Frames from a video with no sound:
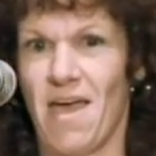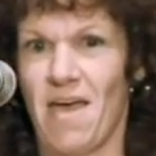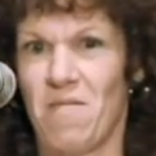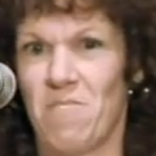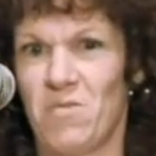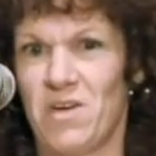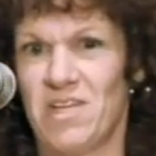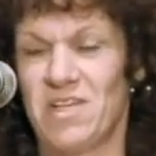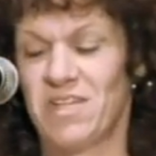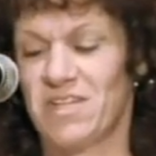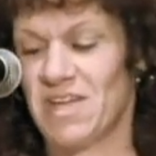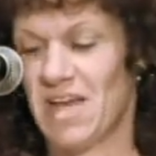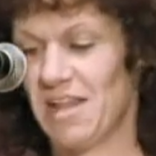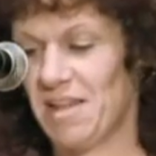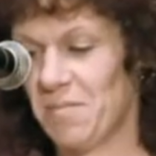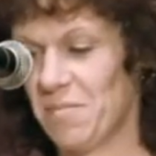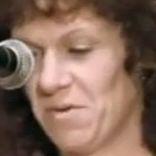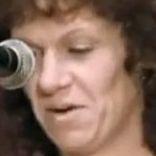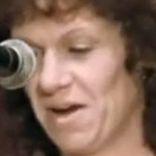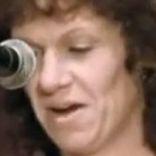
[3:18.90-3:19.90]
And we
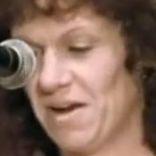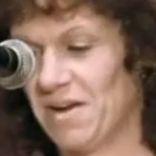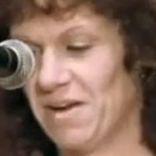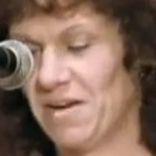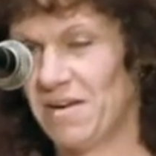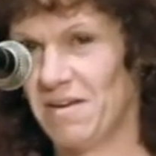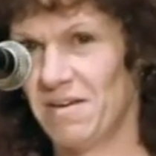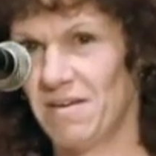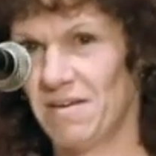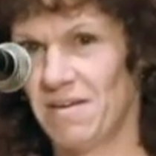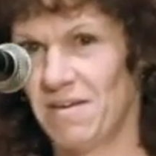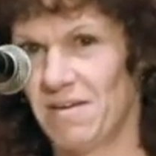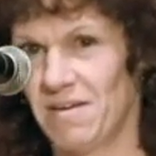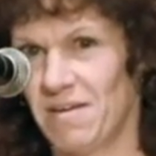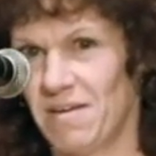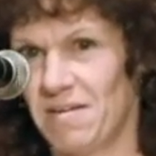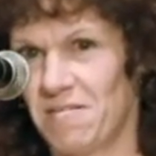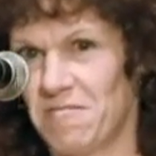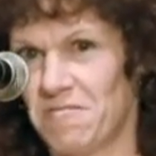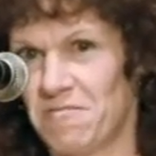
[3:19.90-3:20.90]
celebrate it
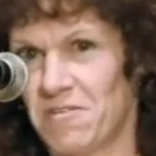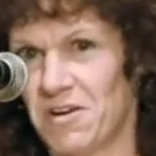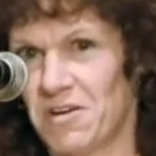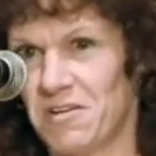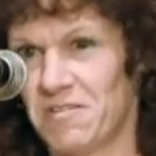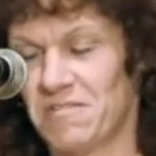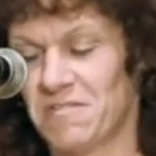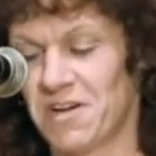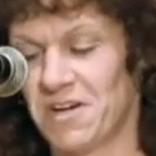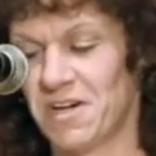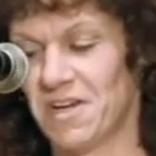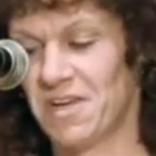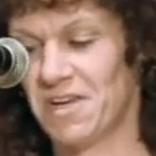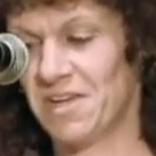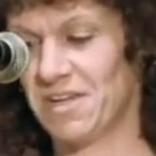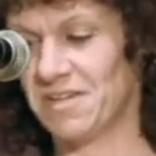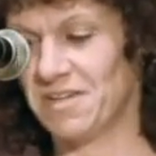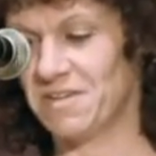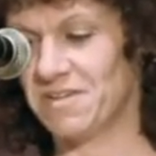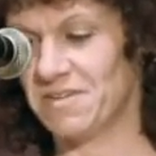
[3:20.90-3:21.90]
in front of our
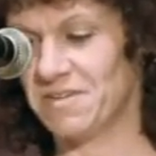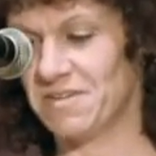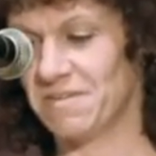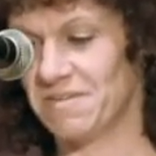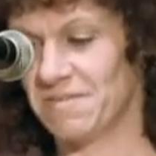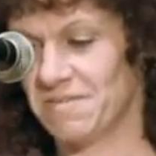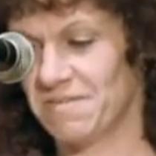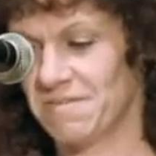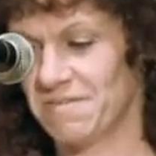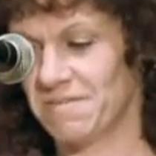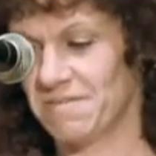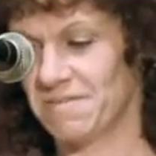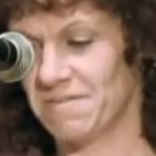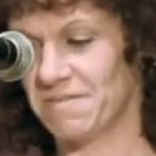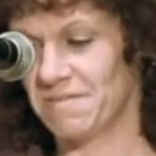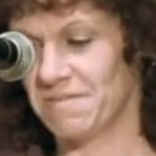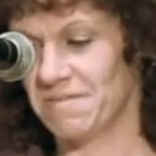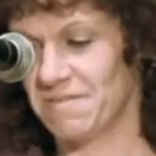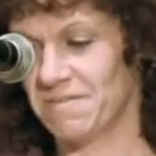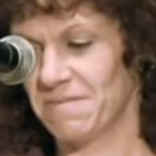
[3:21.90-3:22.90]
kids.
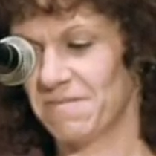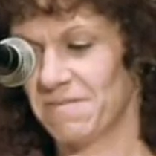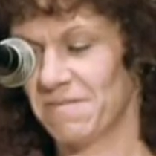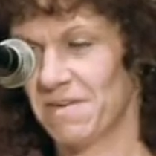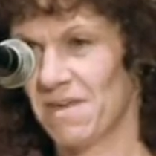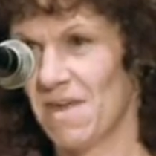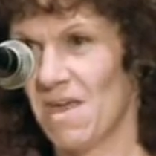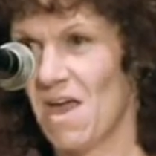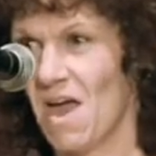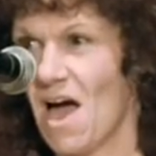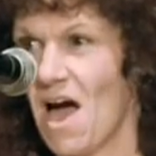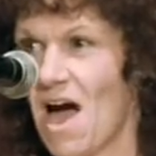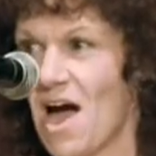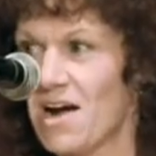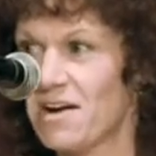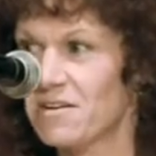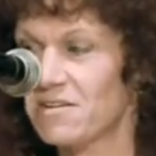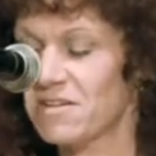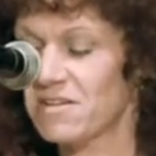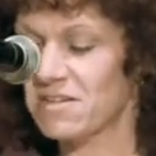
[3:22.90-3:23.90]

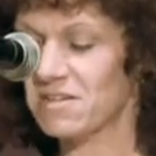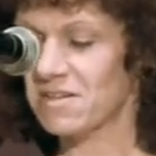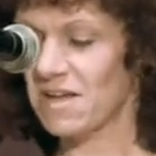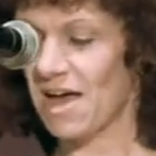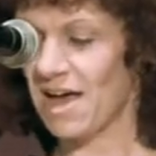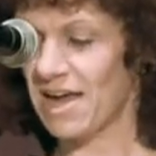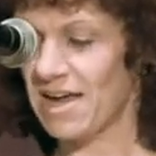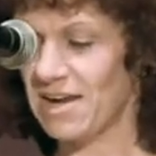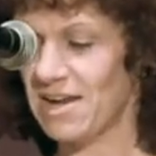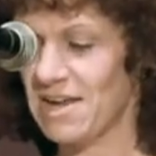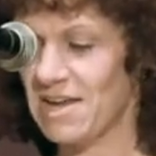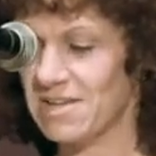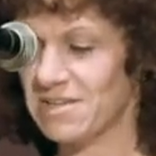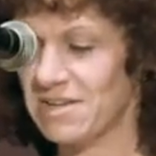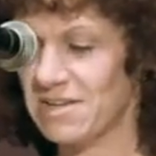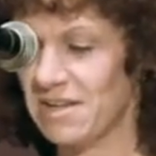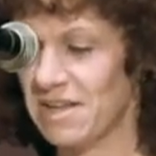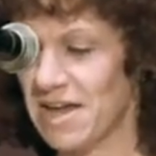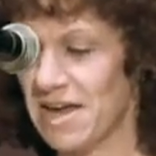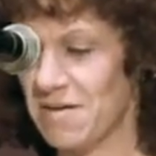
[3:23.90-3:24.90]
Our society
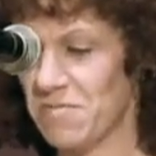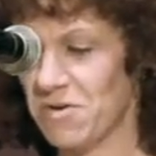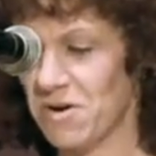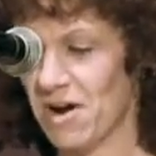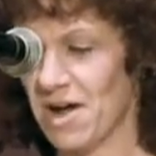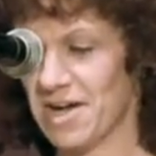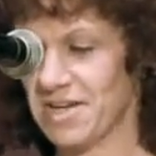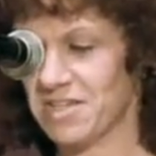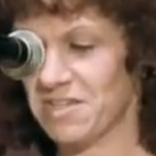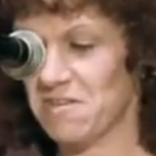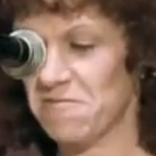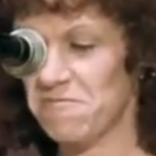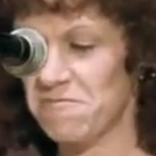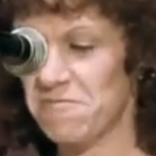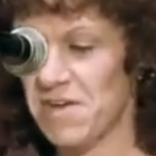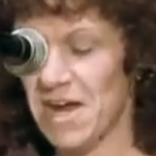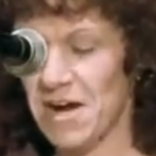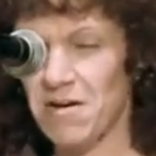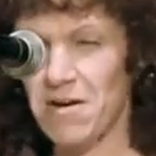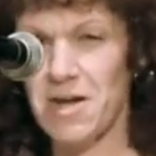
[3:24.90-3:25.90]
has glamorized the
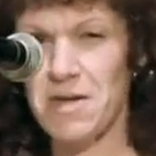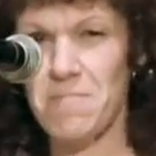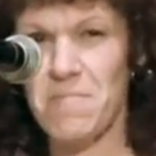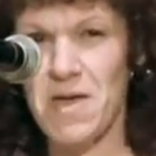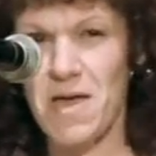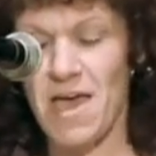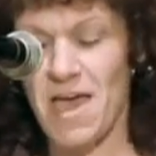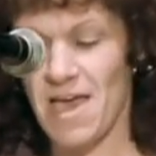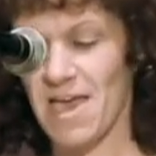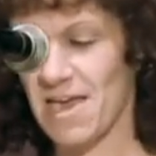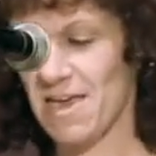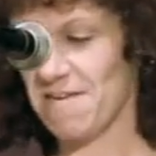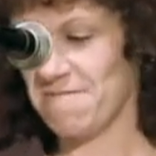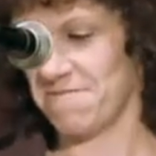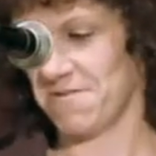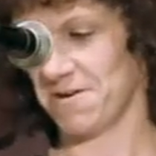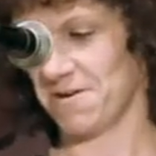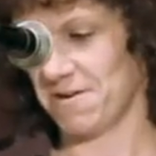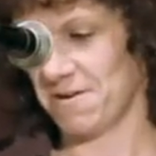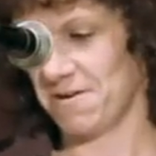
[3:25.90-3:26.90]
very
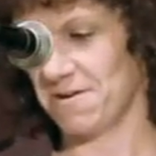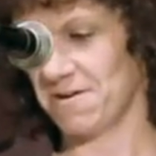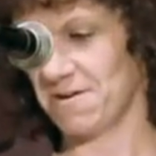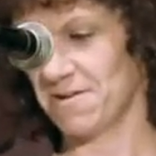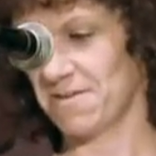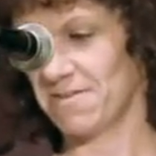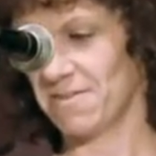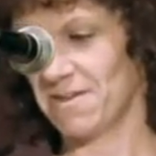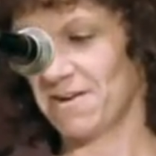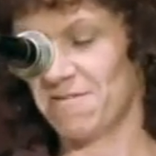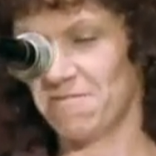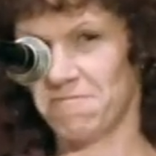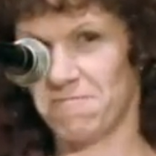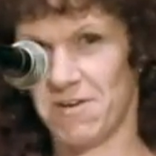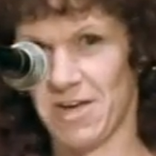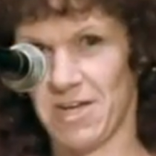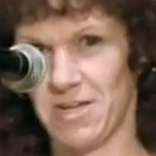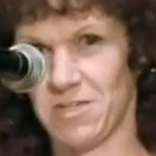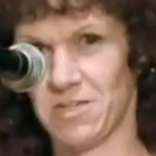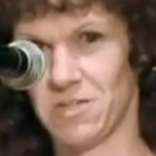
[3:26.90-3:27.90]
behavior that it
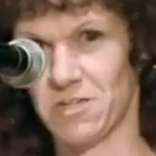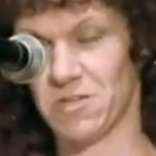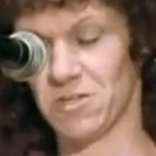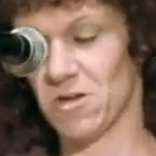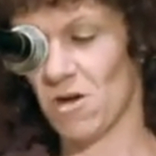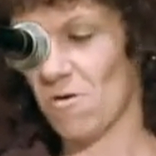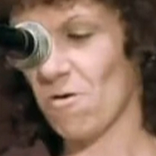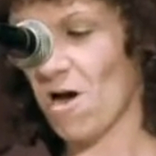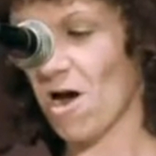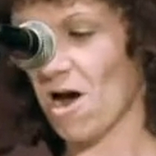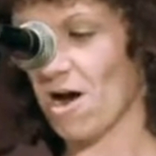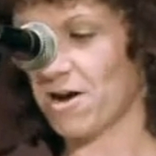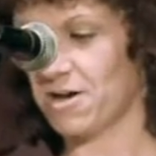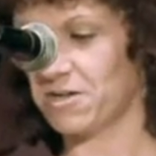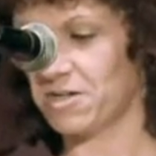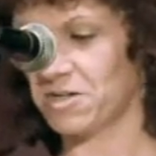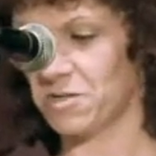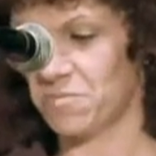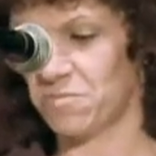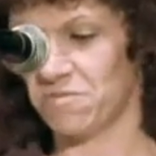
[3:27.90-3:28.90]
fights so
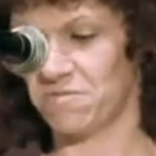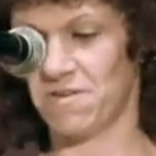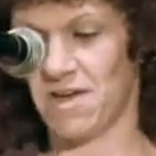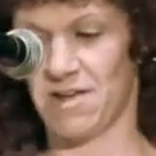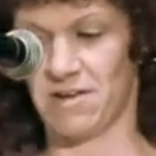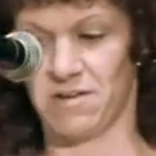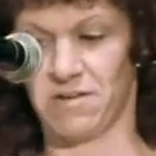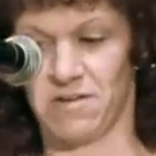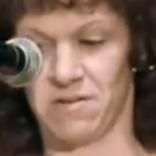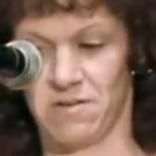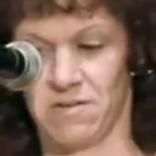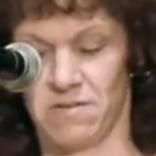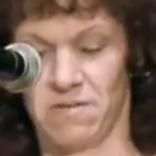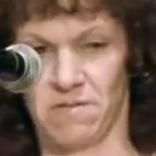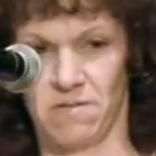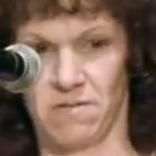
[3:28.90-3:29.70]
hard to prevent.